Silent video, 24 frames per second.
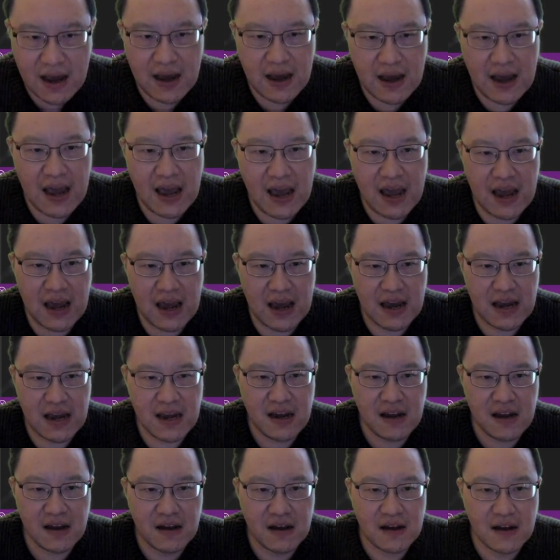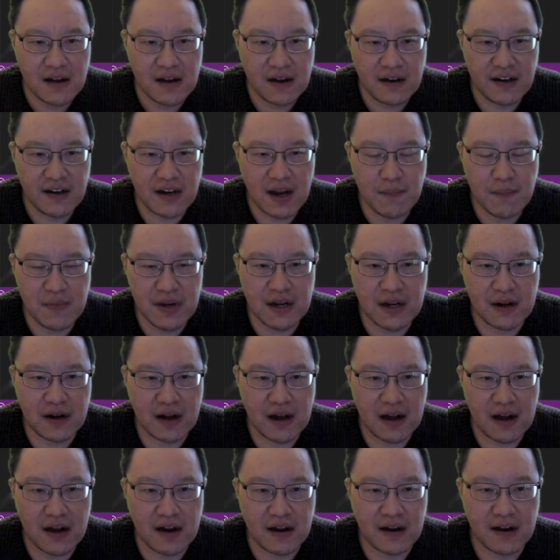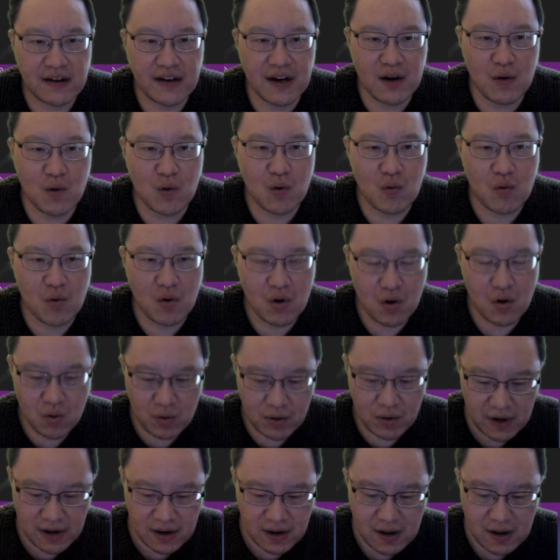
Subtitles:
a single quote